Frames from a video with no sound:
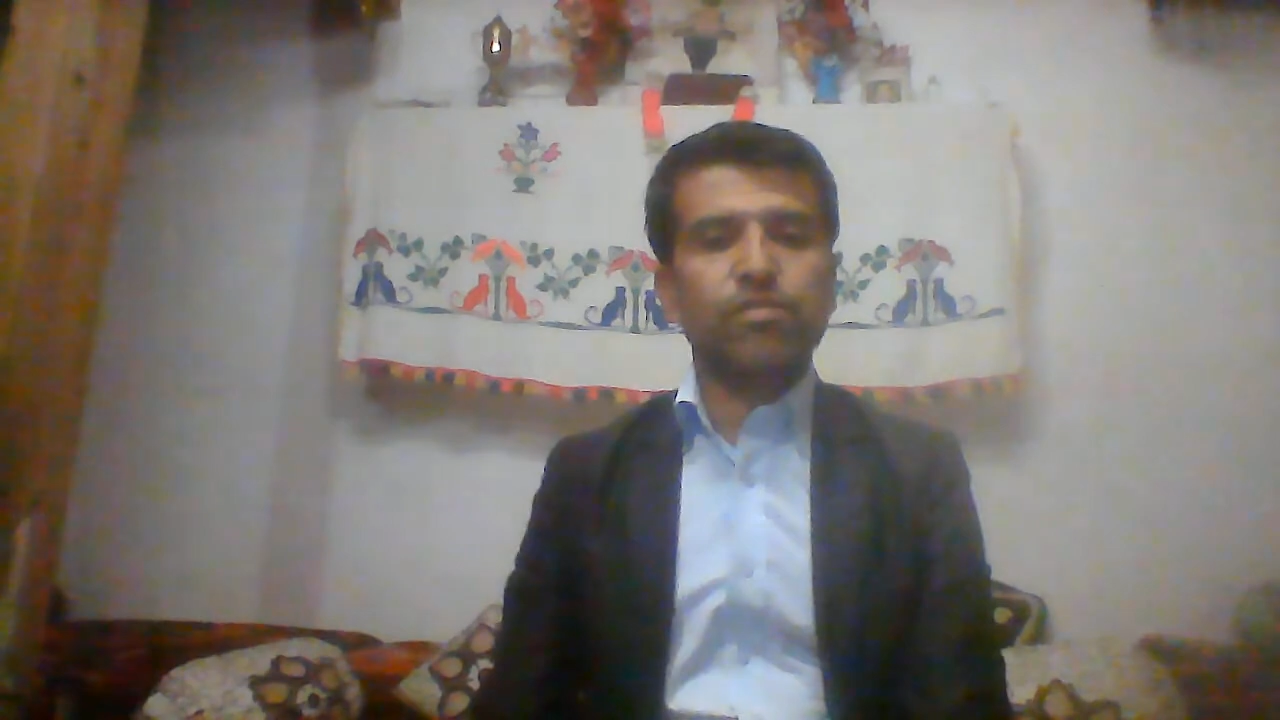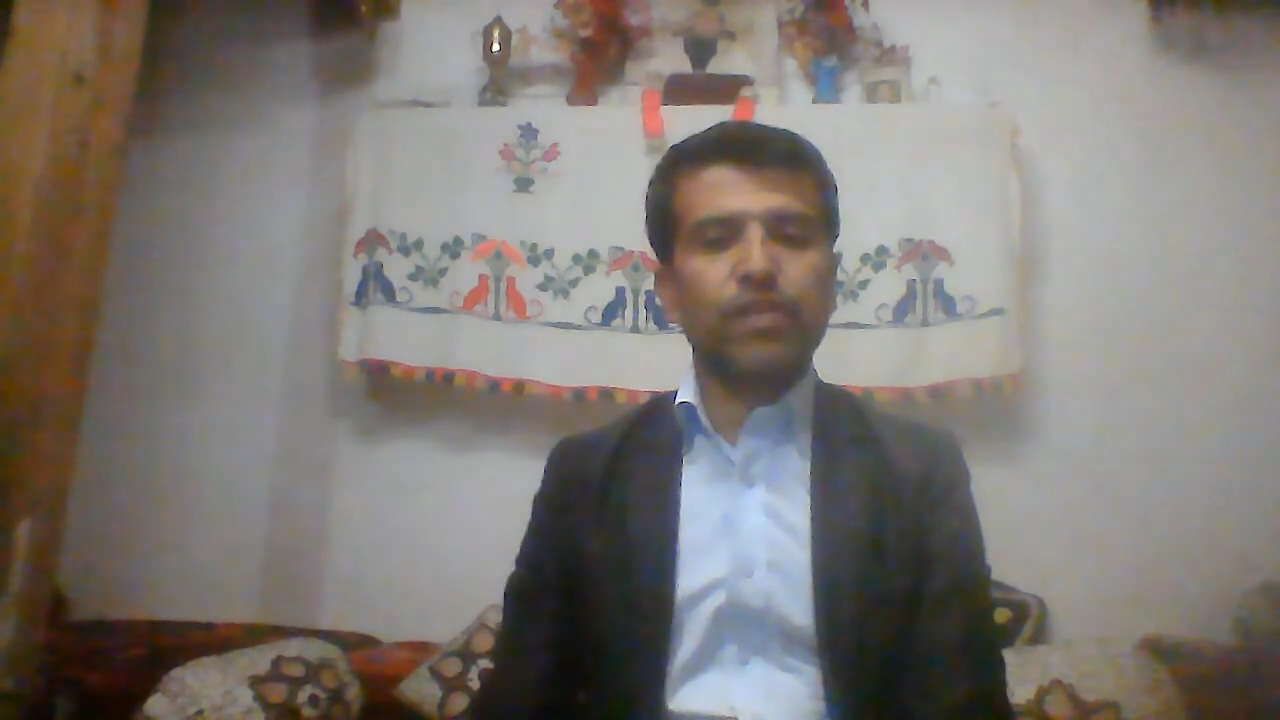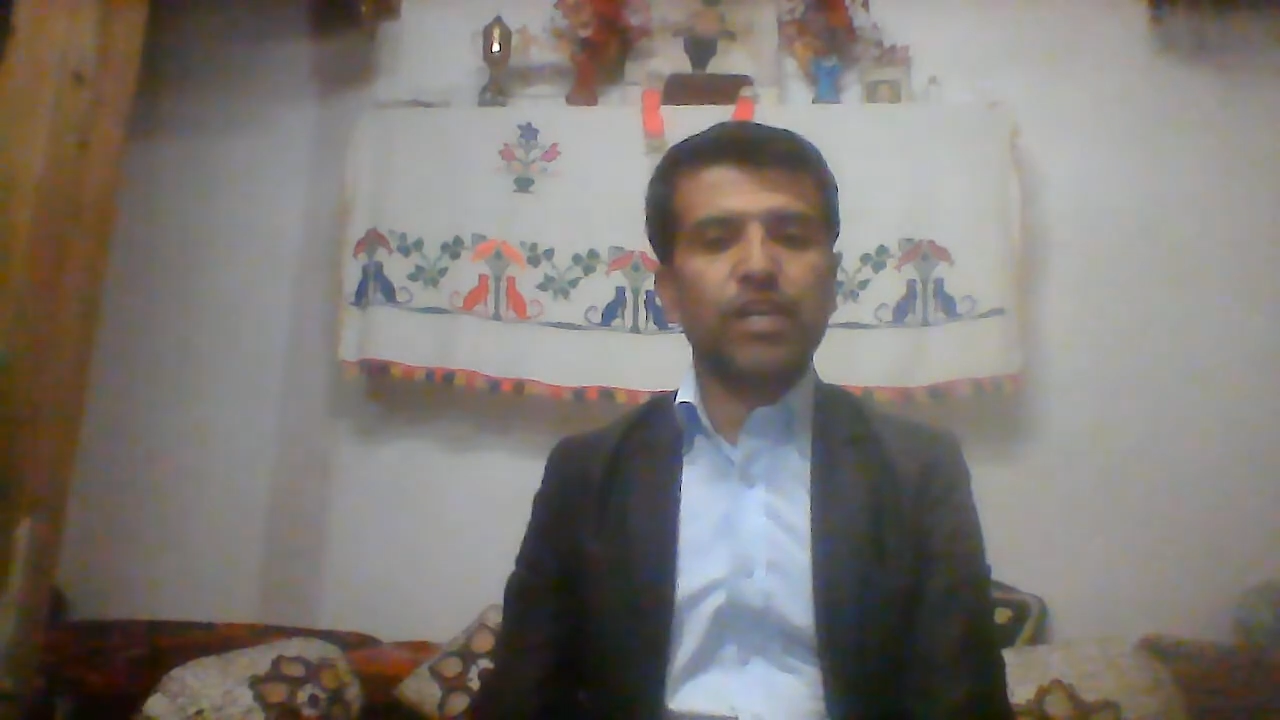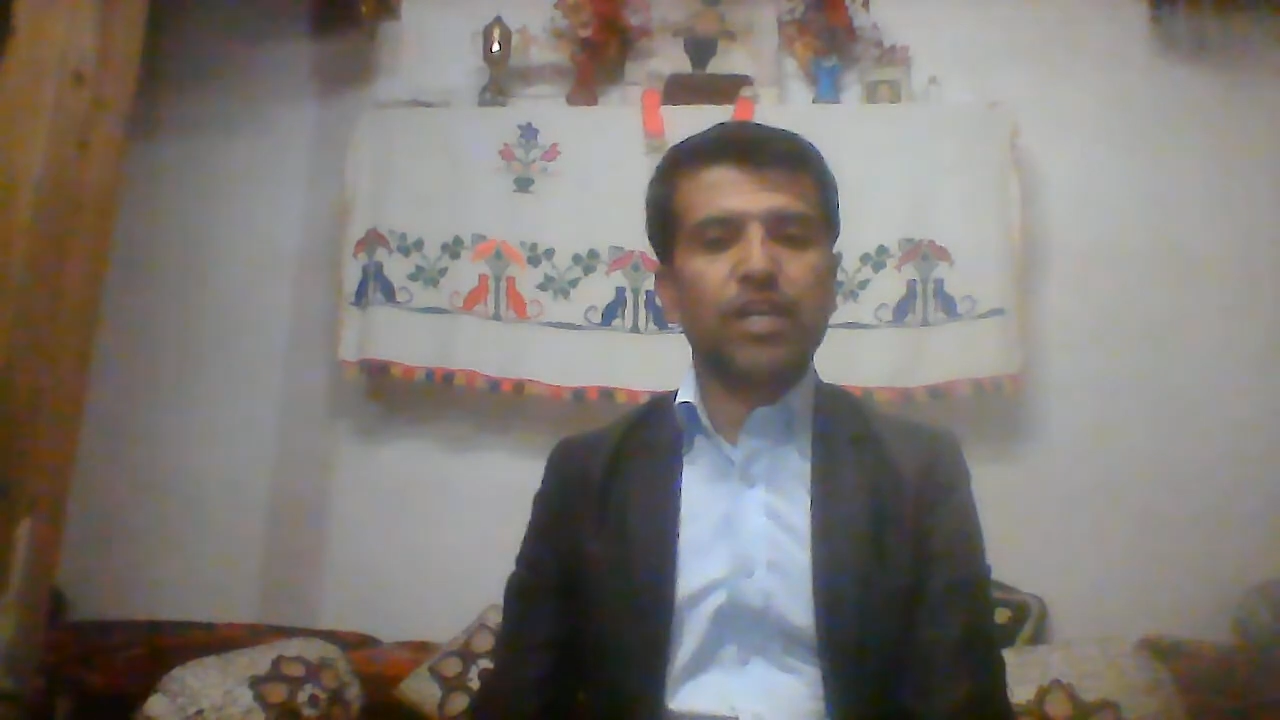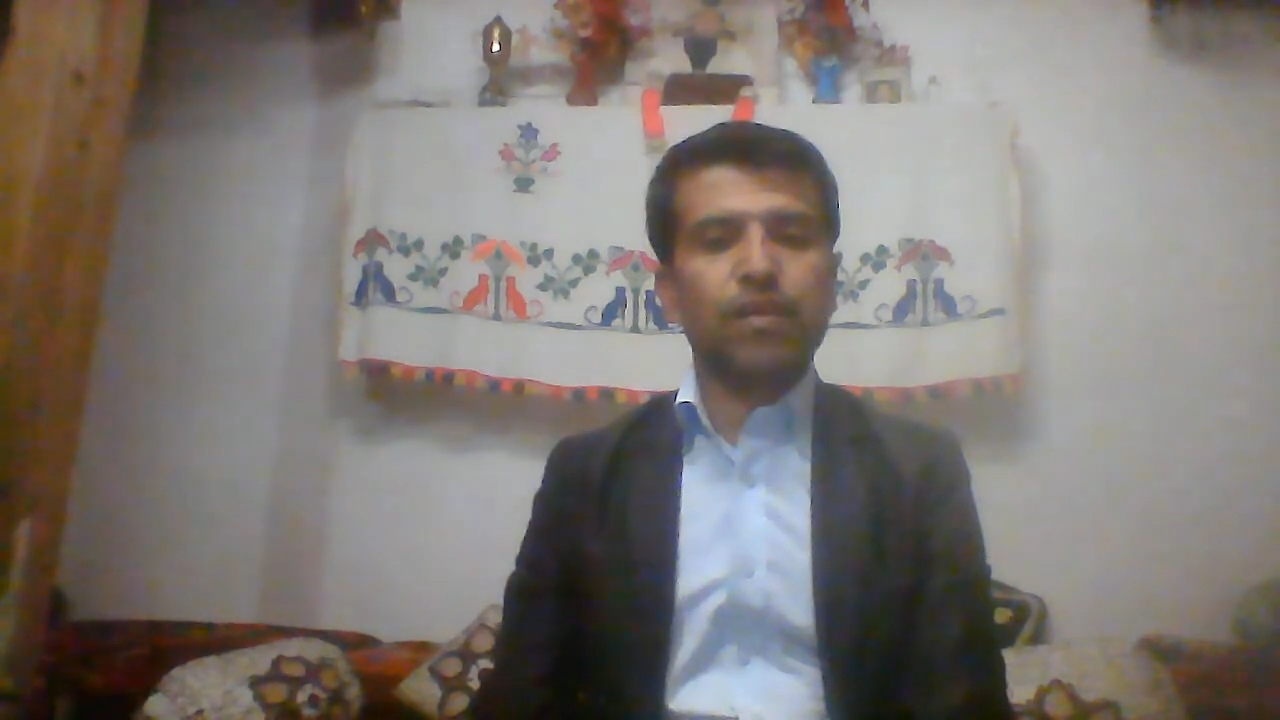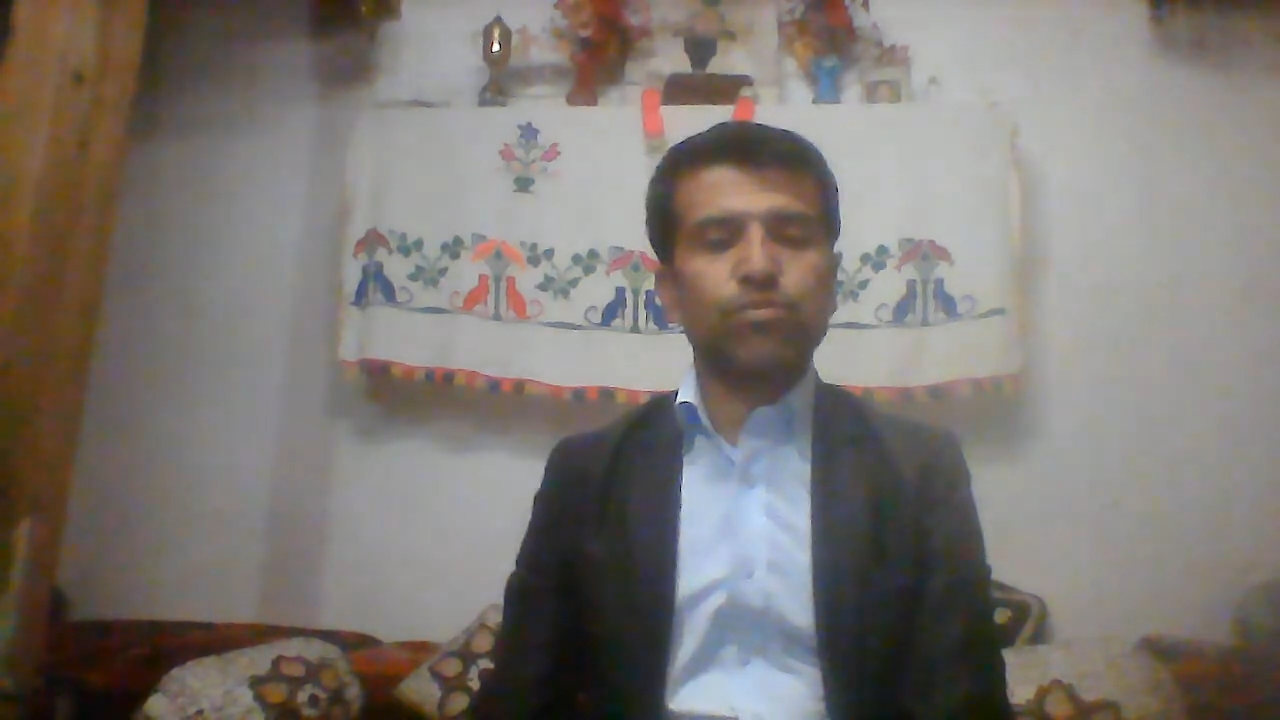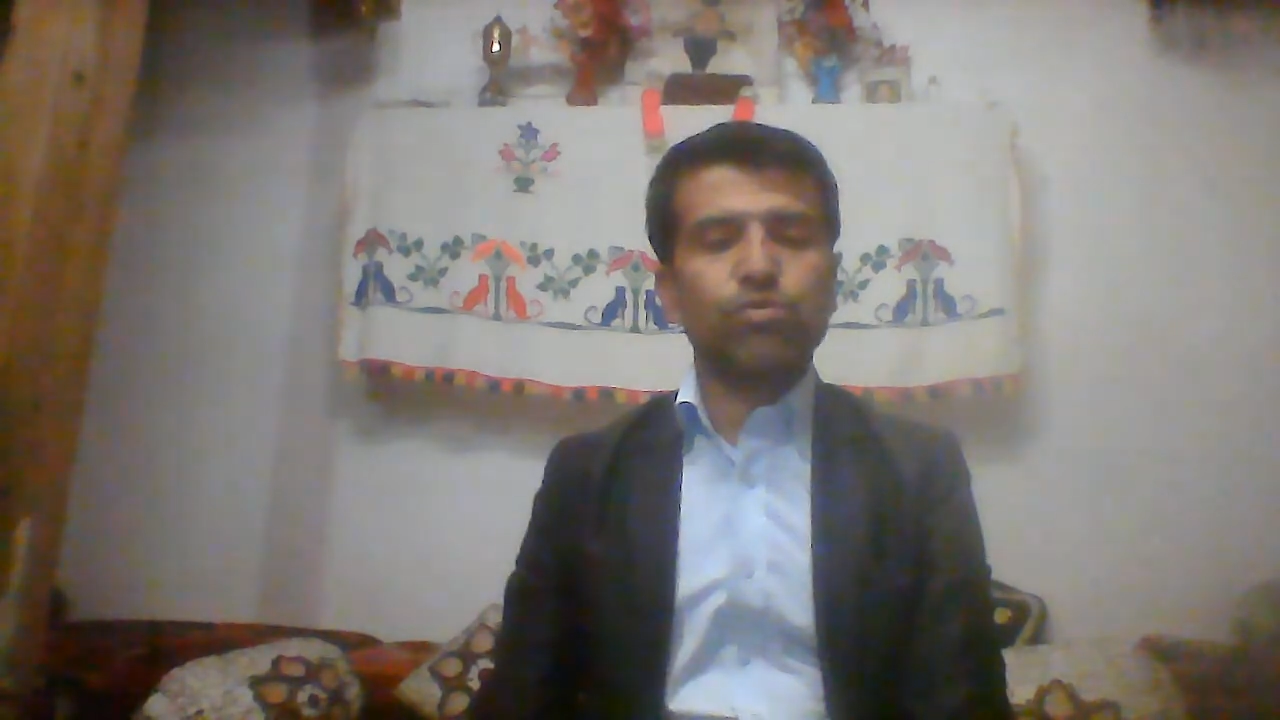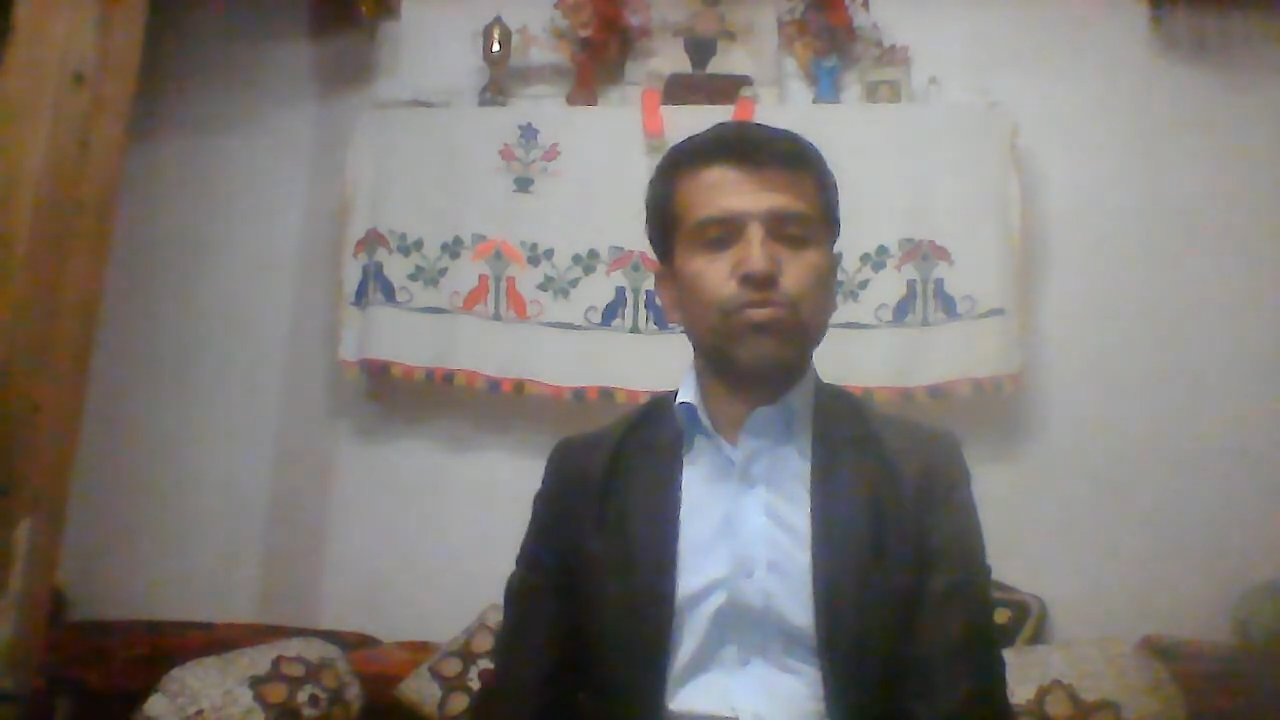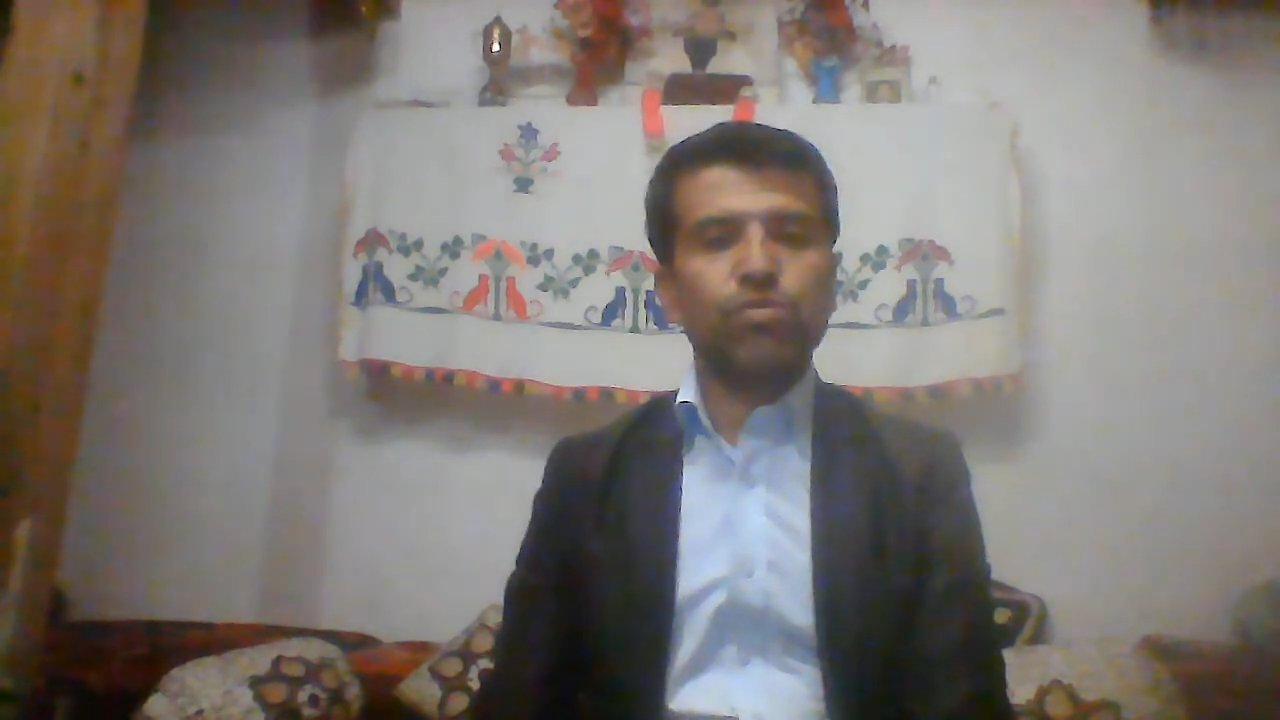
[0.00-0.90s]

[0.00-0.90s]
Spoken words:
we will come to